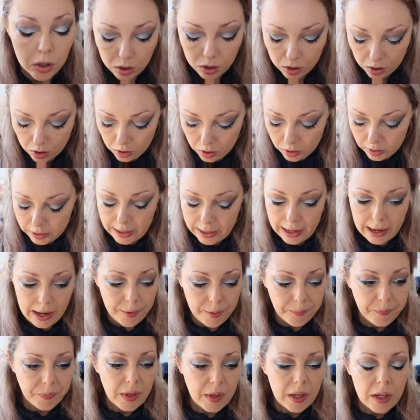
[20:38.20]
Okay,
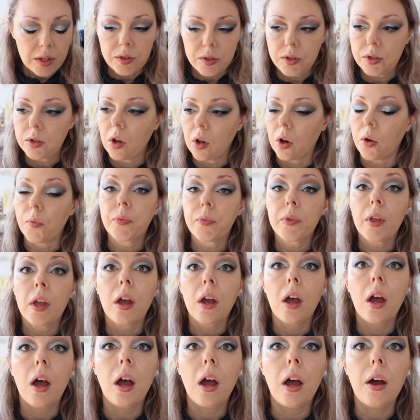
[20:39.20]
so
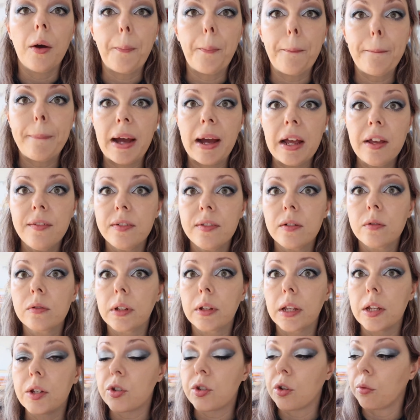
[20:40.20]
my
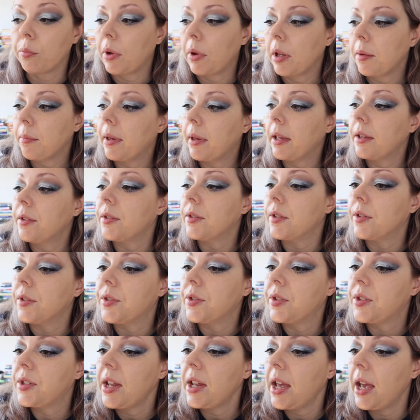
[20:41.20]
foundation, my base
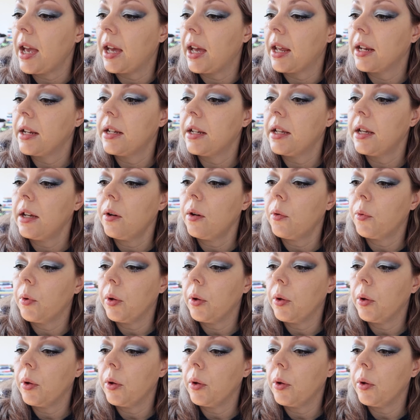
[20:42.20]
is done.